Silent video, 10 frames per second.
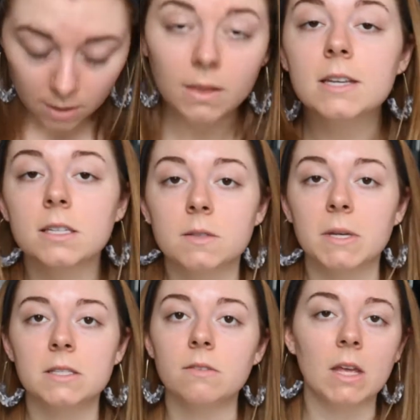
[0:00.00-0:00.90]
less
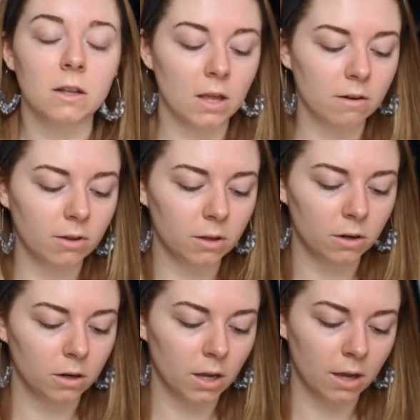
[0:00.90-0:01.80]
expensive than a lot of
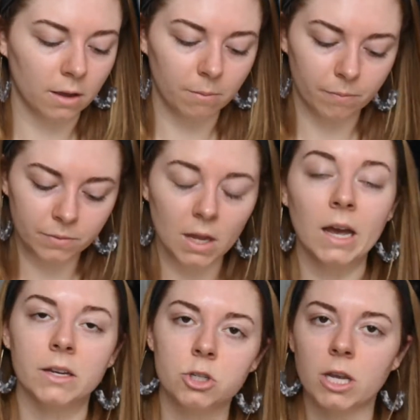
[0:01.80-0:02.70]
other
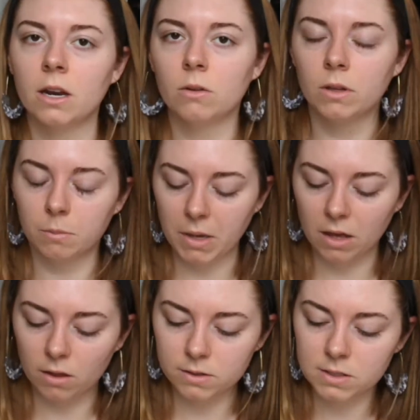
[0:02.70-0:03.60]
eyeshadow little
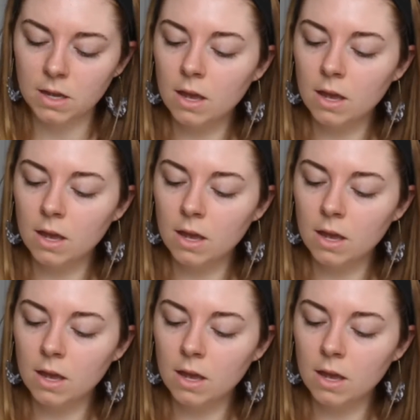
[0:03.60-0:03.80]
palettes.